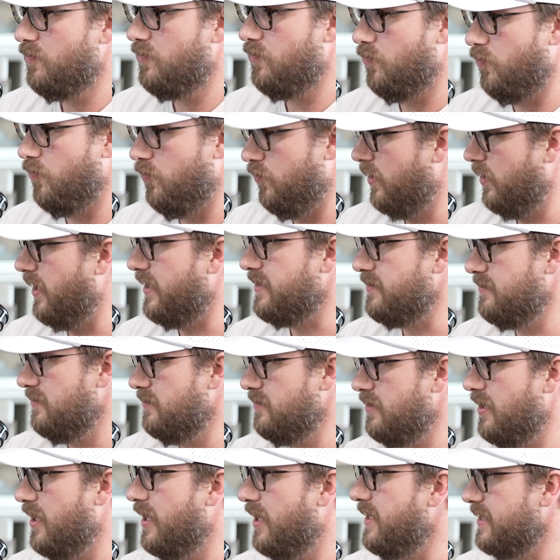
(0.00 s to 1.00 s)
like
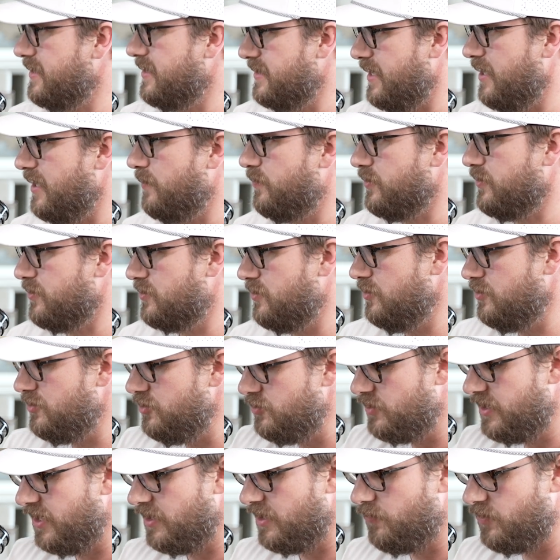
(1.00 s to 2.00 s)
an example. So do
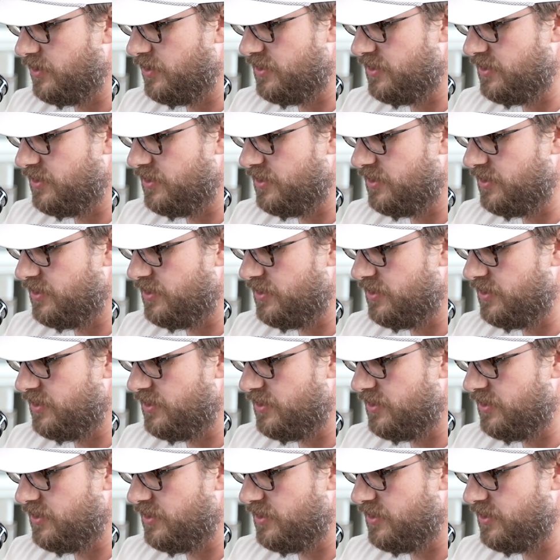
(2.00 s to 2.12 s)
you kind of